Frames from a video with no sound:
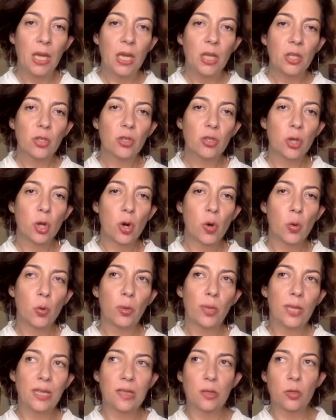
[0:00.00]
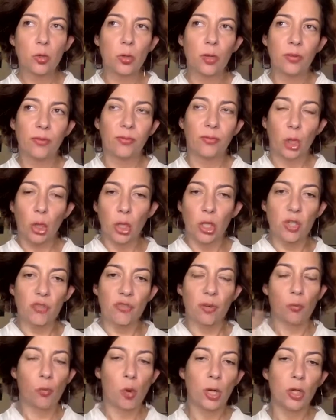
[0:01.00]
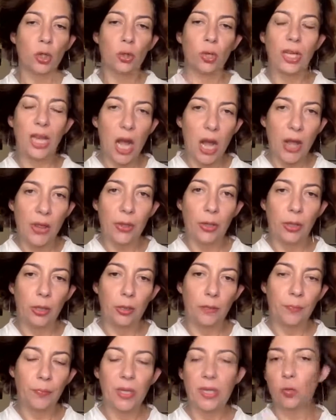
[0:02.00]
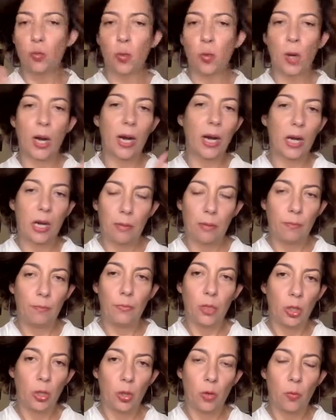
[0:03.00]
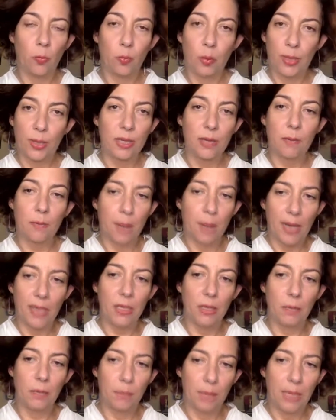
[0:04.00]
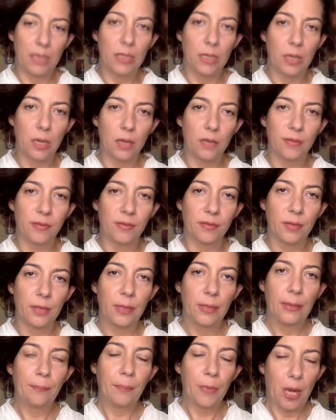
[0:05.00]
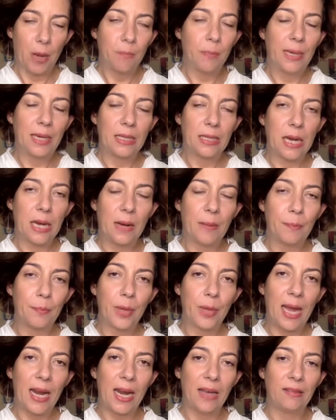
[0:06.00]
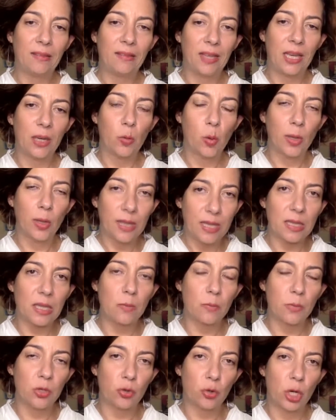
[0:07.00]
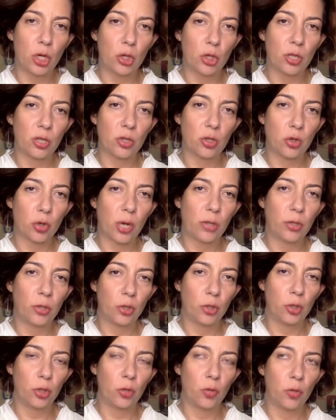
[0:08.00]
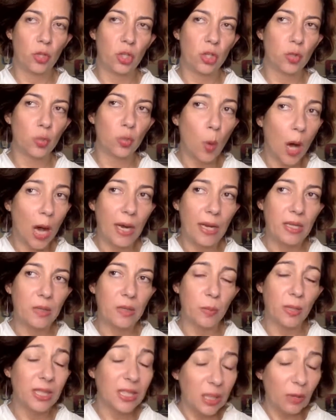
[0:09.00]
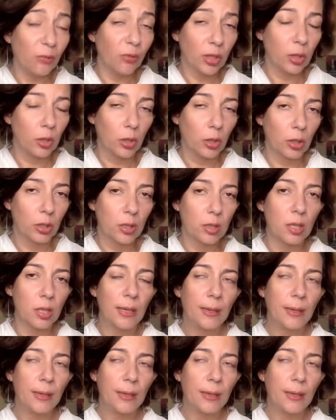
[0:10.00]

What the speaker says: So this sort of lurch from one to the other is where, you know, President Biden picked up. And I think what this administration is trying to do, which is wise but difficult,